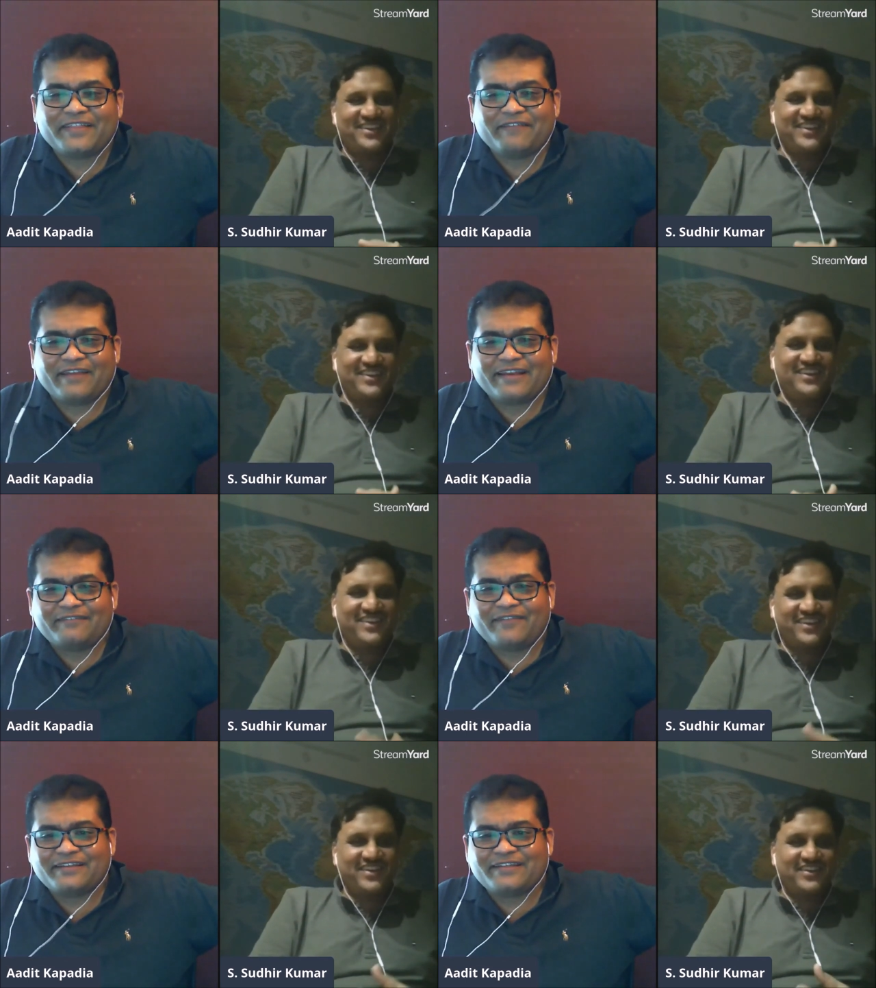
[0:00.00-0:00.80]
Speaker 1: they when
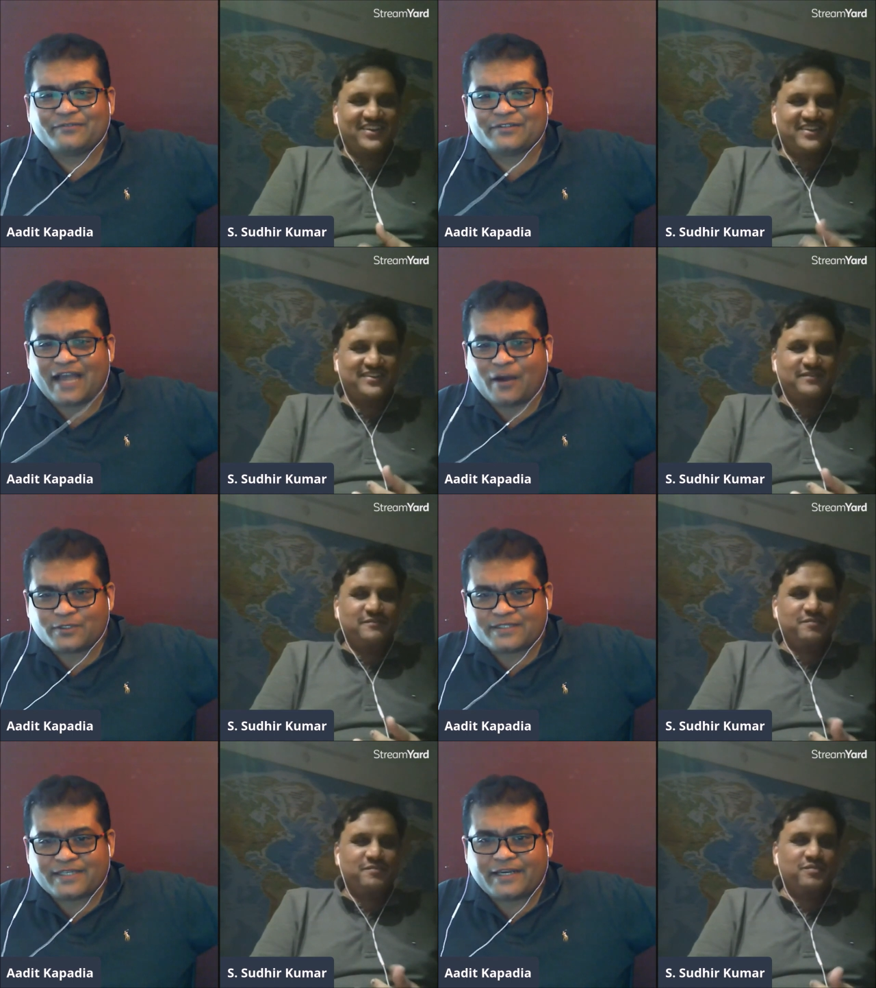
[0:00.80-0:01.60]
when she was
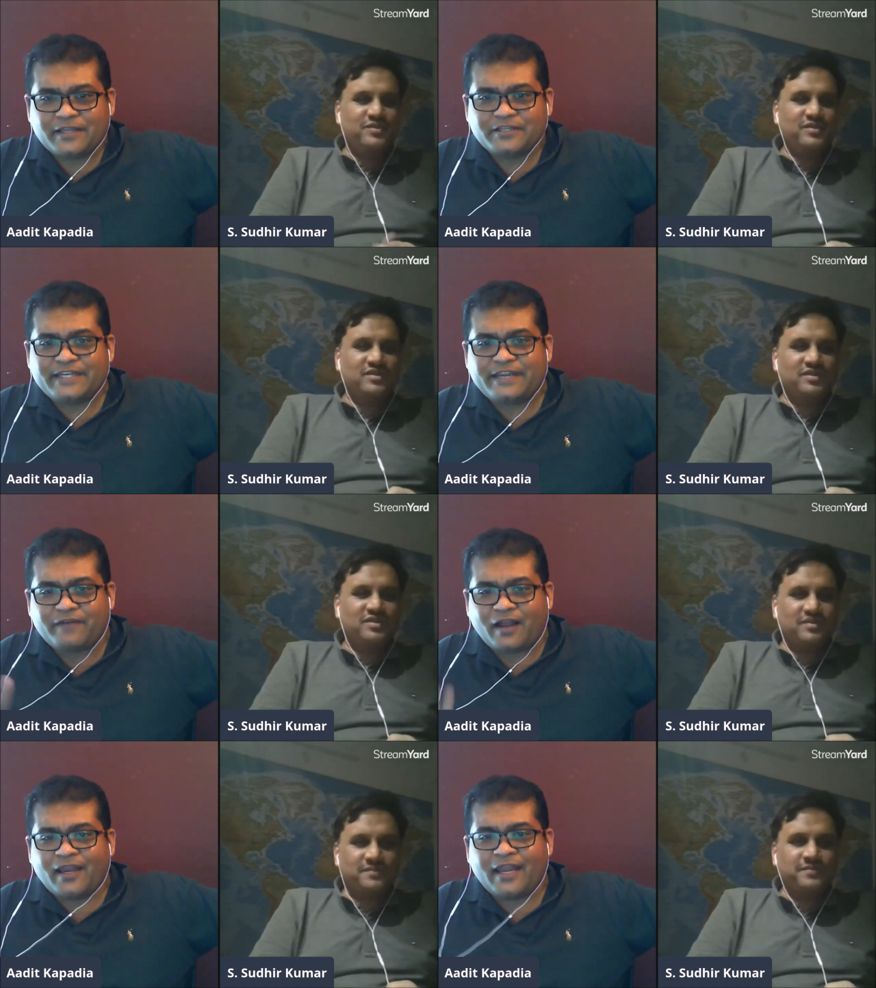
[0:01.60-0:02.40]
ousted, she
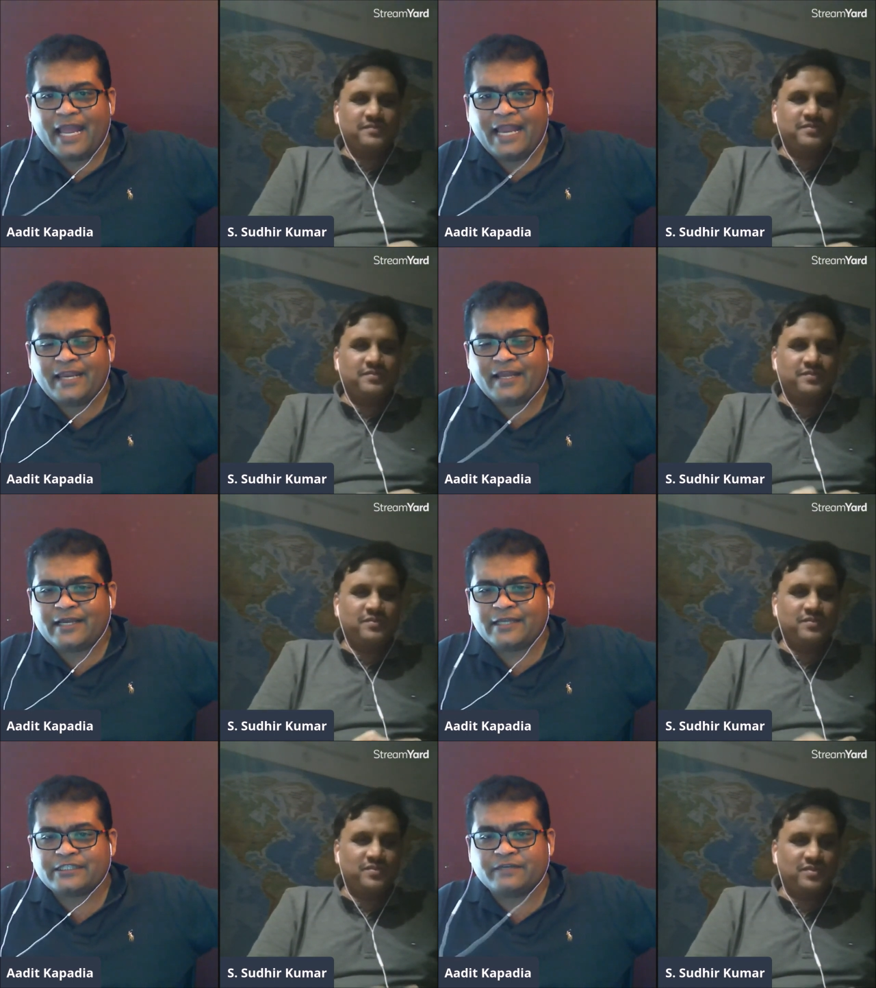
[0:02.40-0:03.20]
won mm. and
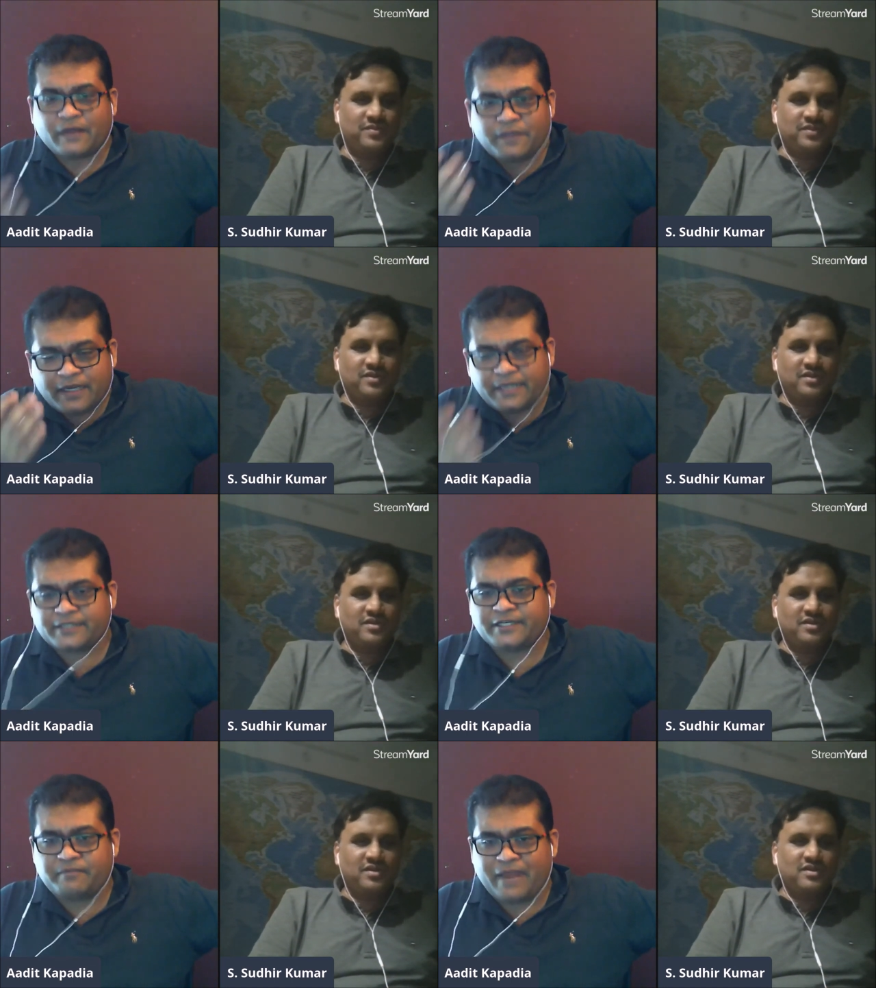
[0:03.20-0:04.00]
uh, she won the
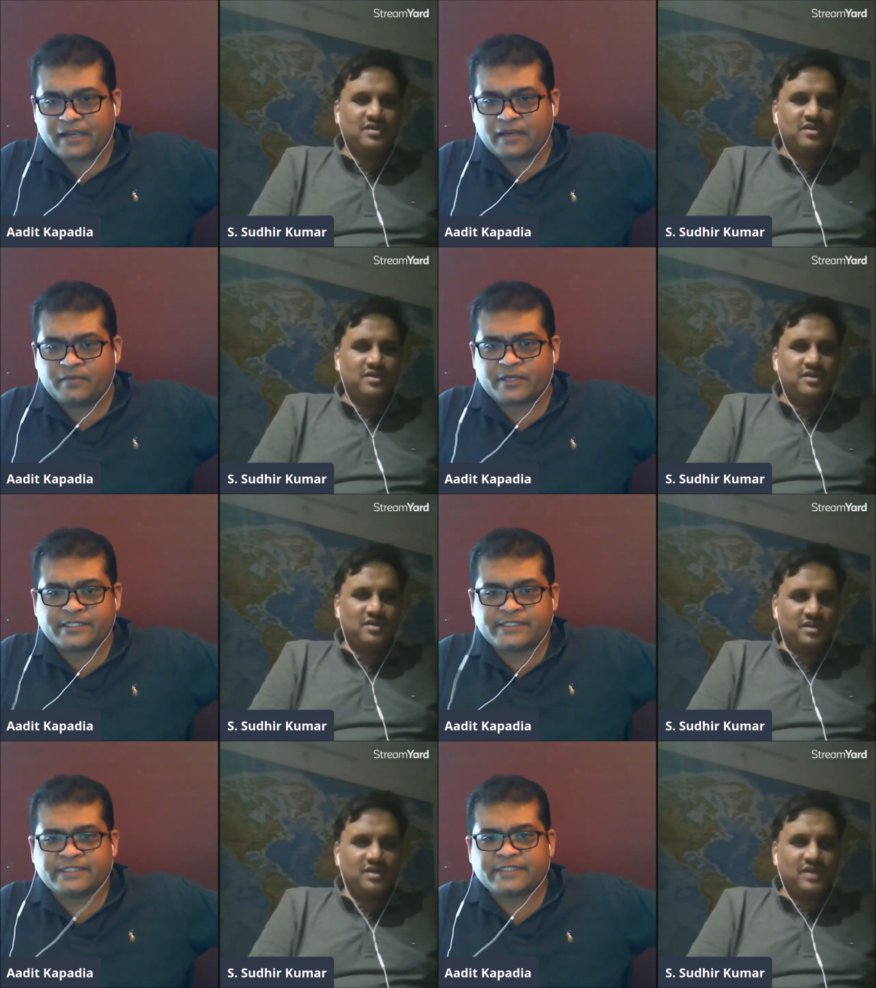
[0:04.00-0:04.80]
leadership battle, but
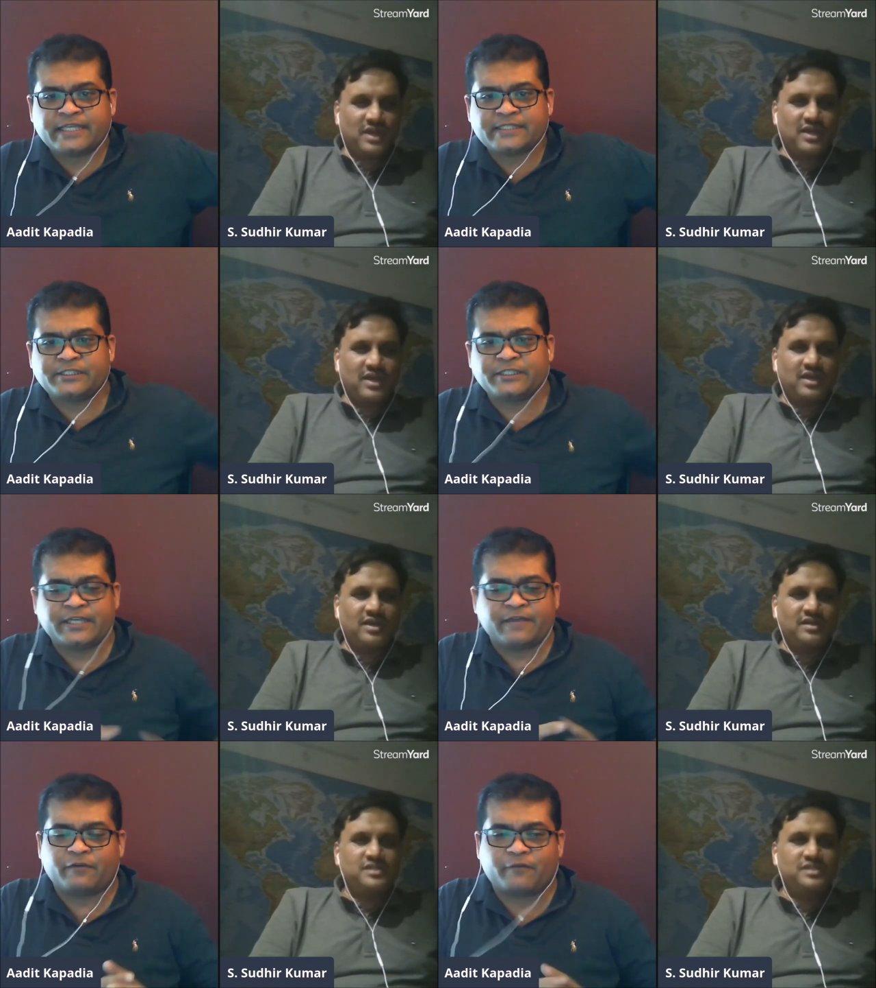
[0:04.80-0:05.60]
she said yeah. she'd
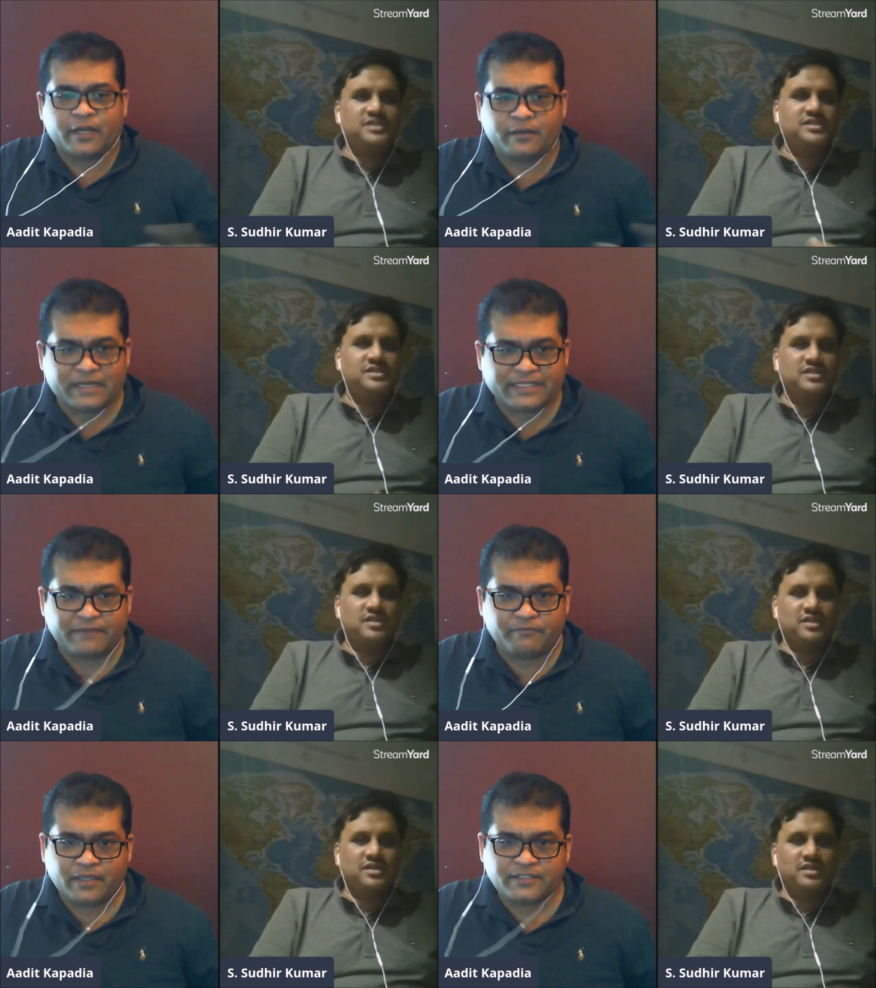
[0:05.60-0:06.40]
never won it by
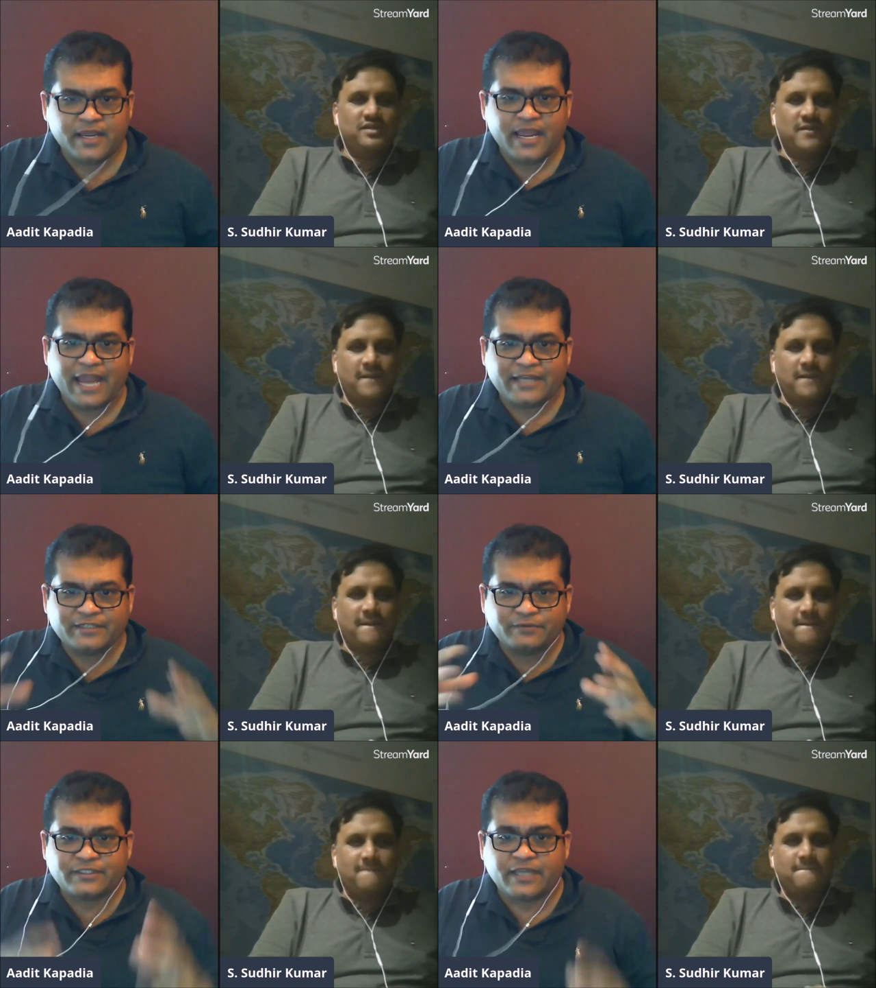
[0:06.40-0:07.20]
that much, and
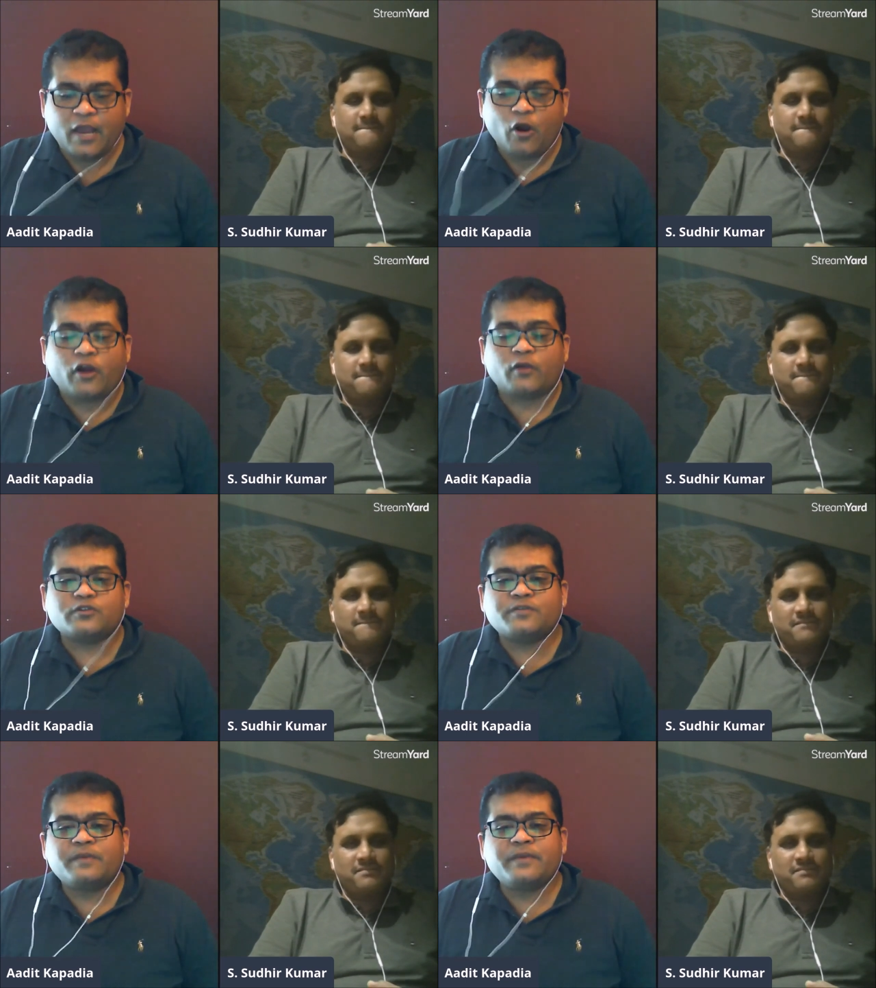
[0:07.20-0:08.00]
she was mm. still. Or
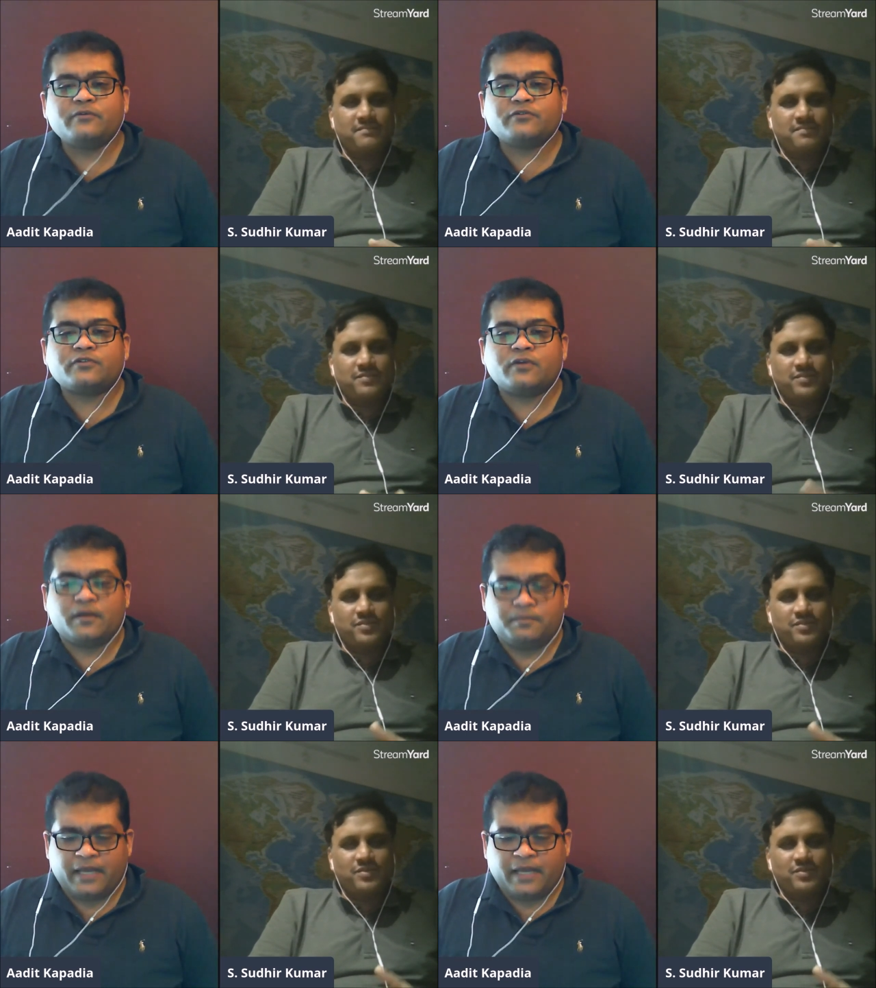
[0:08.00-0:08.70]
usme bhi usko, uh,